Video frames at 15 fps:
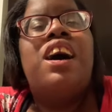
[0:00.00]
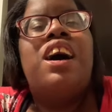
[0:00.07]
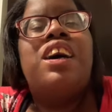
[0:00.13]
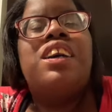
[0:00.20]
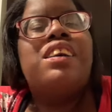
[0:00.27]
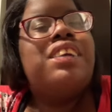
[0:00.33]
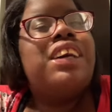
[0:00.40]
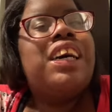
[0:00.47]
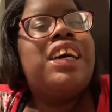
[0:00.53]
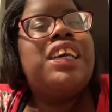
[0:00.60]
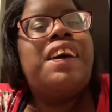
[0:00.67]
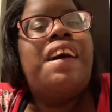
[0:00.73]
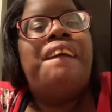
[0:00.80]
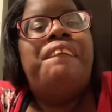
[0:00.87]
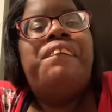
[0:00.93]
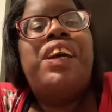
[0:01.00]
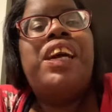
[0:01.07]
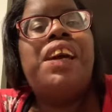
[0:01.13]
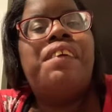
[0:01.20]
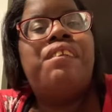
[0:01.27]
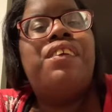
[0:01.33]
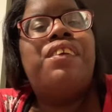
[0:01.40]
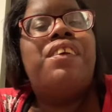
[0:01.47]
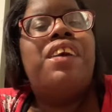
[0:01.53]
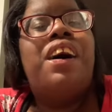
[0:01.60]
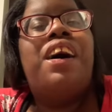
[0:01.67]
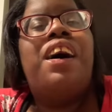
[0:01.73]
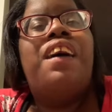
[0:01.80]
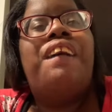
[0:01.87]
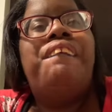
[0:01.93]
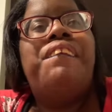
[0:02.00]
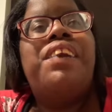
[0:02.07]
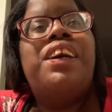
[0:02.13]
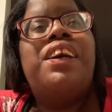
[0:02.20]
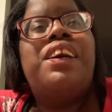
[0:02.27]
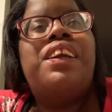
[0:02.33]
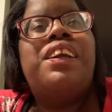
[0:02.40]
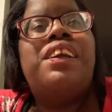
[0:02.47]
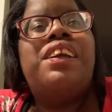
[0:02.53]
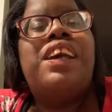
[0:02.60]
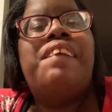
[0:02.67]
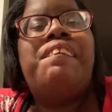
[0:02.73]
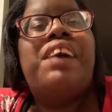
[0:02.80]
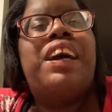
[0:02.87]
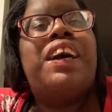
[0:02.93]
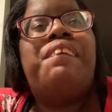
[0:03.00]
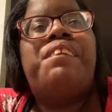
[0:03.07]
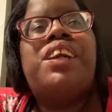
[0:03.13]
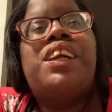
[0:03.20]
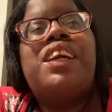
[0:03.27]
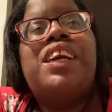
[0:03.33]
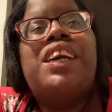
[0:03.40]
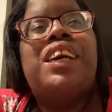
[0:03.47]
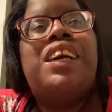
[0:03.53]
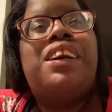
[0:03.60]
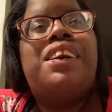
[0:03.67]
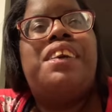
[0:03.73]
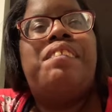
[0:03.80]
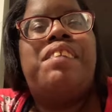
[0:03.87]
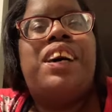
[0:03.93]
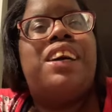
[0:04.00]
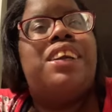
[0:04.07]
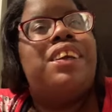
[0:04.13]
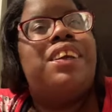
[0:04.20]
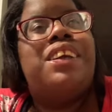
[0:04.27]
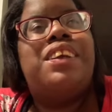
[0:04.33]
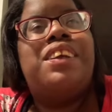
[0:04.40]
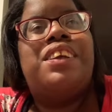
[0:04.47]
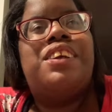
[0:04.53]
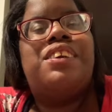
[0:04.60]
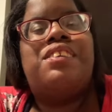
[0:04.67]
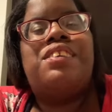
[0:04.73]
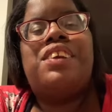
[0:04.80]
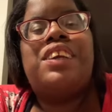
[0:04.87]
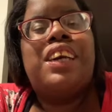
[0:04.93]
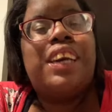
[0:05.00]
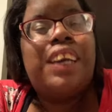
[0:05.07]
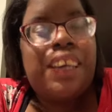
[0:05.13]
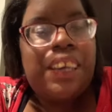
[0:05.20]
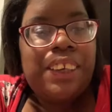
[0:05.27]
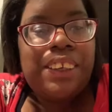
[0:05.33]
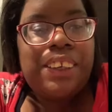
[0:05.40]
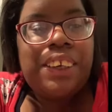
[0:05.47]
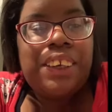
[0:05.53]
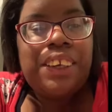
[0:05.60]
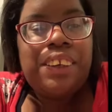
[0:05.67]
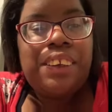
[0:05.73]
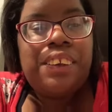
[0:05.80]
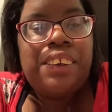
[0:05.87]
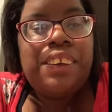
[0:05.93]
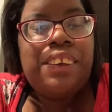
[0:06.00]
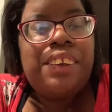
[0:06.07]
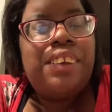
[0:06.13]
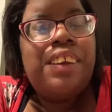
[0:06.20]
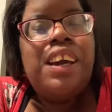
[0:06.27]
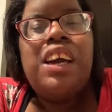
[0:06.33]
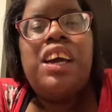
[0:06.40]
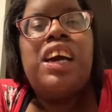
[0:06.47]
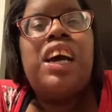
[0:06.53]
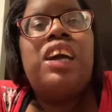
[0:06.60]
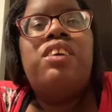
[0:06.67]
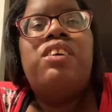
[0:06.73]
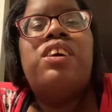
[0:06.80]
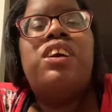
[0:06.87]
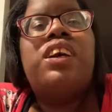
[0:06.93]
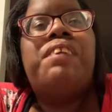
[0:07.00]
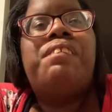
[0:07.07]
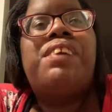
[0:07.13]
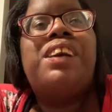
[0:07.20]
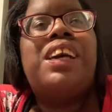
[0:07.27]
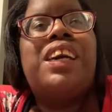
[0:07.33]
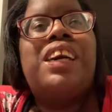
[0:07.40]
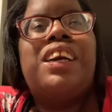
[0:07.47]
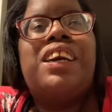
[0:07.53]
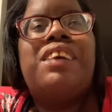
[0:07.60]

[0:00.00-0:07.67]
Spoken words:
Sometimes people might complain about certain things, and you shouldn't complain.